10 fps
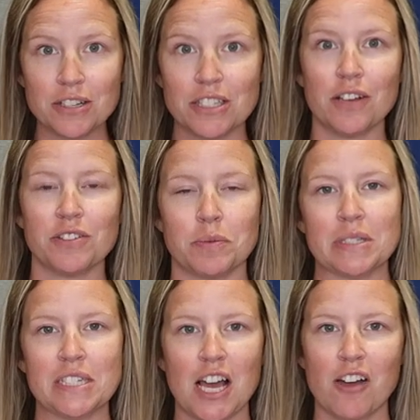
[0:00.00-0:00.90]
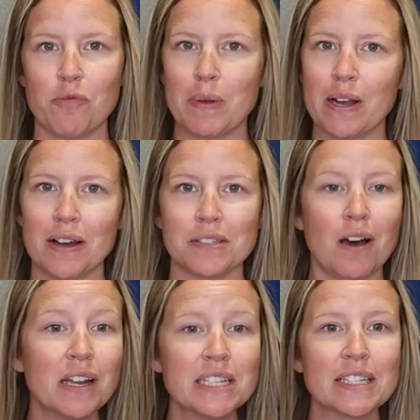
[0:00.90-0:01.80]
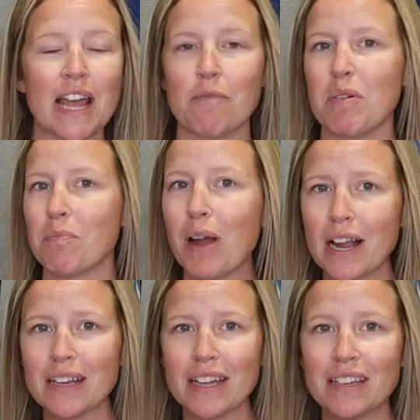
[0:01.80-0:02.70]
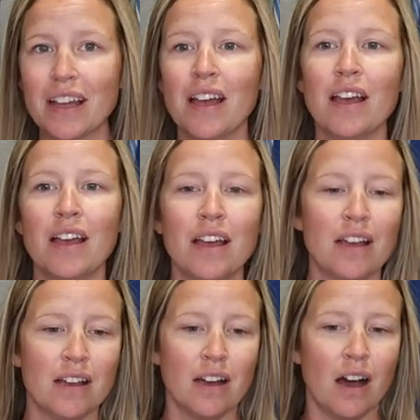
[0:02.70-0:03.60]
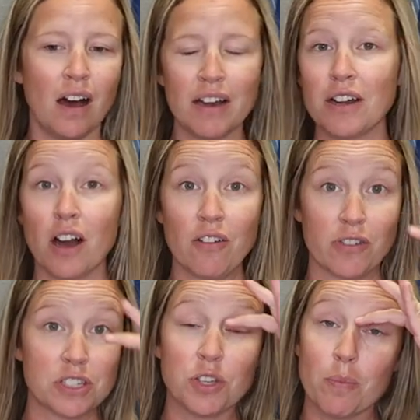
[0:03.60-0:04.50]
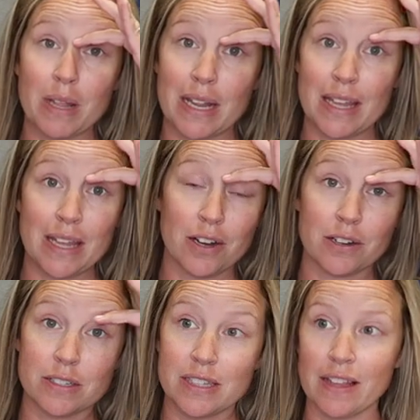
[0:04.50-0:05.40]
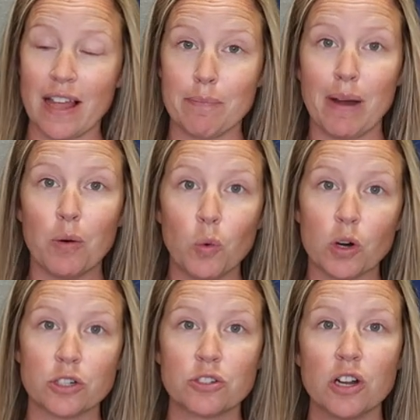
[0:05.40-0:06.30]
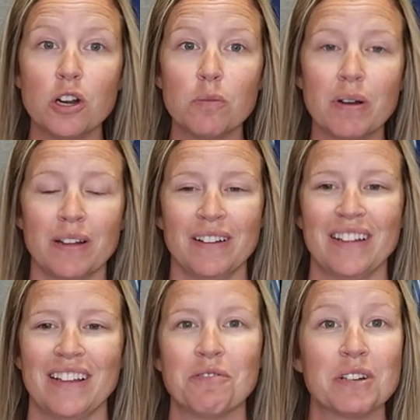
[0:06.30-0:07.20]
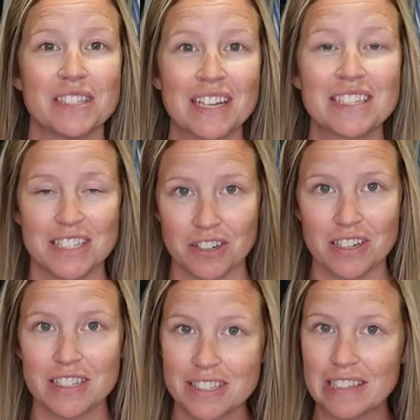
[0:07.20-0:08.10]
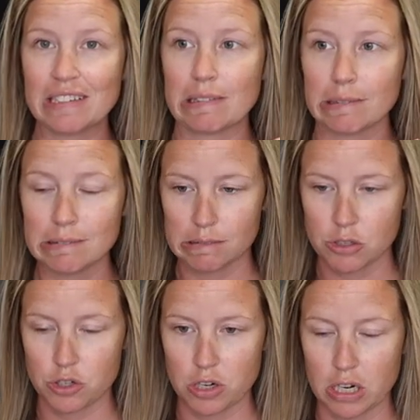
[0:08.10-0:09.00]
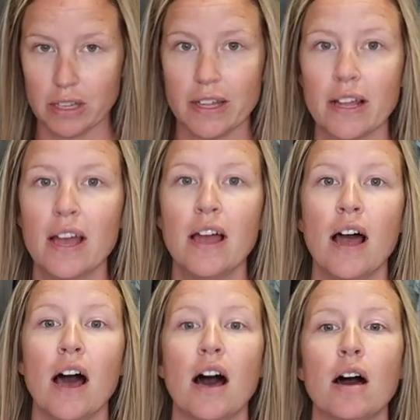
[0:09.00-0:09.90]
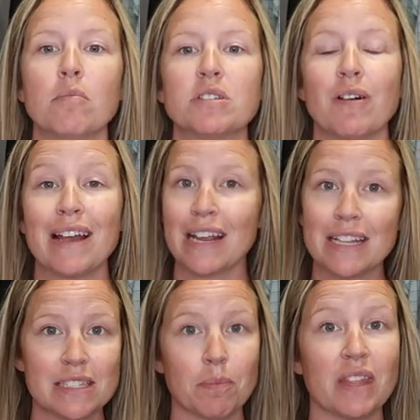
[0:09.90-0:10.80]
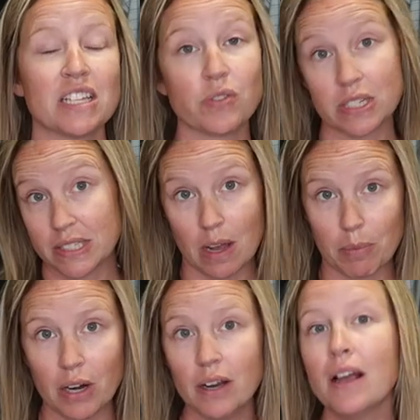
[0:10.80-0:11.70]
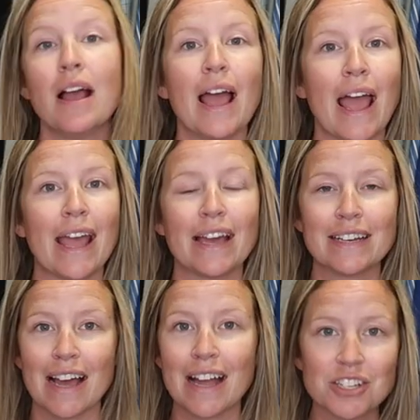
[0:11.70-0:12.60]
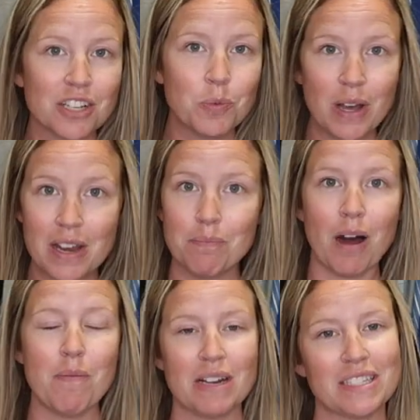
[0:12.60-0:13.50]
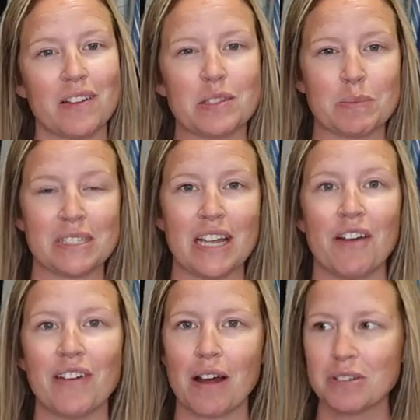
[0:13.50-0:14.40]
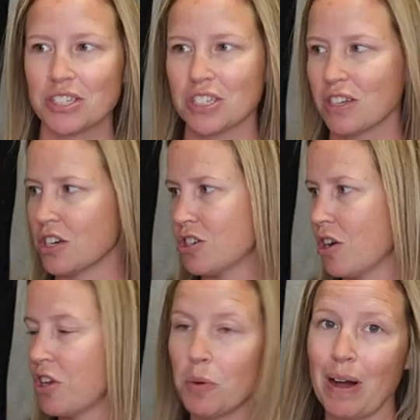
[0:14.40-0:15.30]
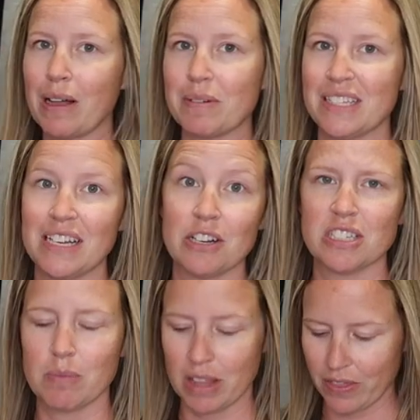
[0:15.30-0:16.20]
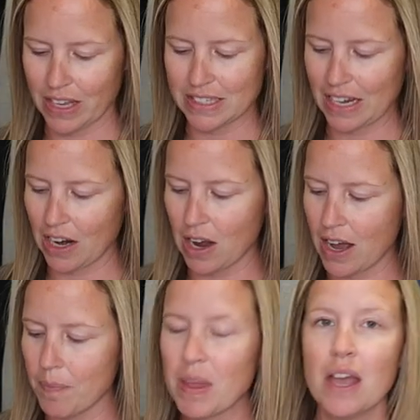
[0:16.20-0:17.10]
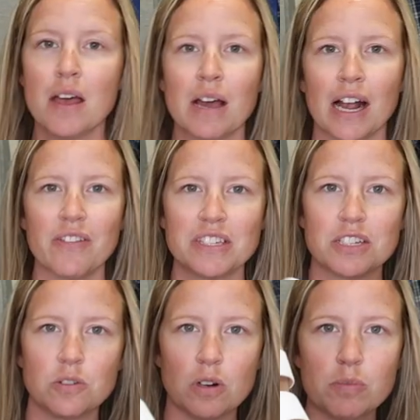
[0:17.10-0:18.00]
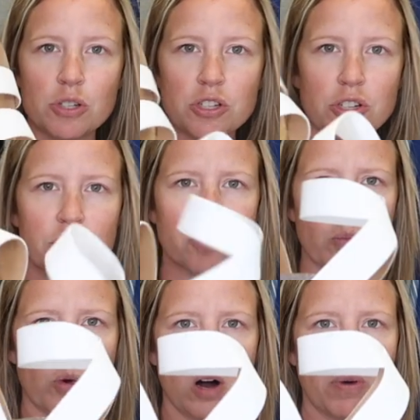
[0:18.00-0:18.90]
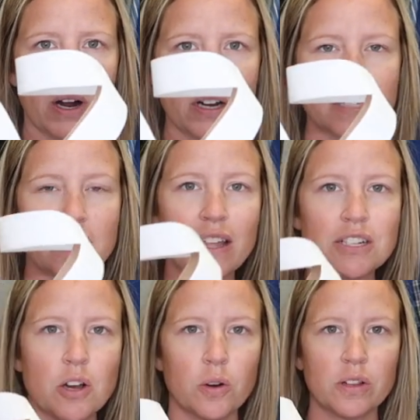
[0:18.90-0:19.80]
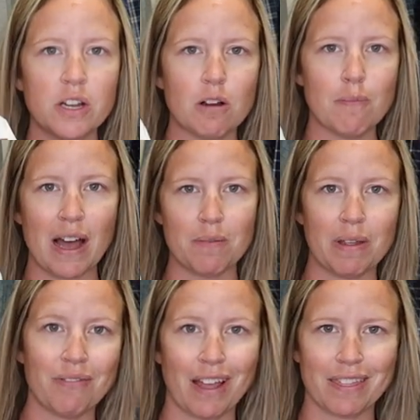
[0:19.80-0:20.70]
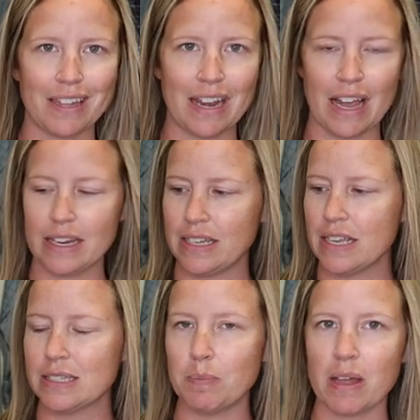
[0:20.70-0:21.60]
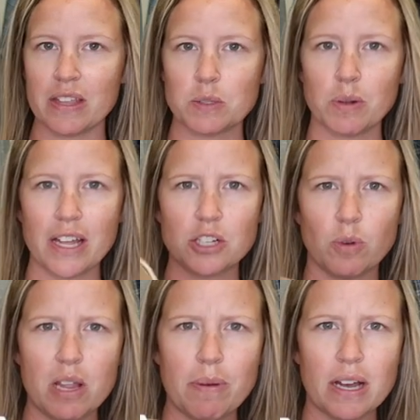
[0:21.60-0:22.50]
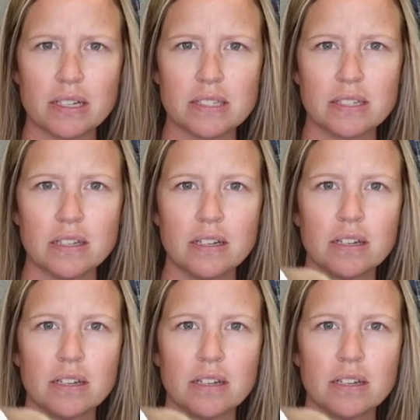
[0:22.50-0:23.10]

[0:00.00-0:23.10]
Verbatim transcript: yourself some stuff, because honestly I've been pregnant on and off for so many years that like my wardrobe was like seriously struggling. So I needed some things for summer, and I actually went and bought myself some stuff, and I was just gonna show you while I was in here some of the things that I got. I got these adorable shoes from Walmart. They totally remind me of like the 90s, but these were like 20 bucks.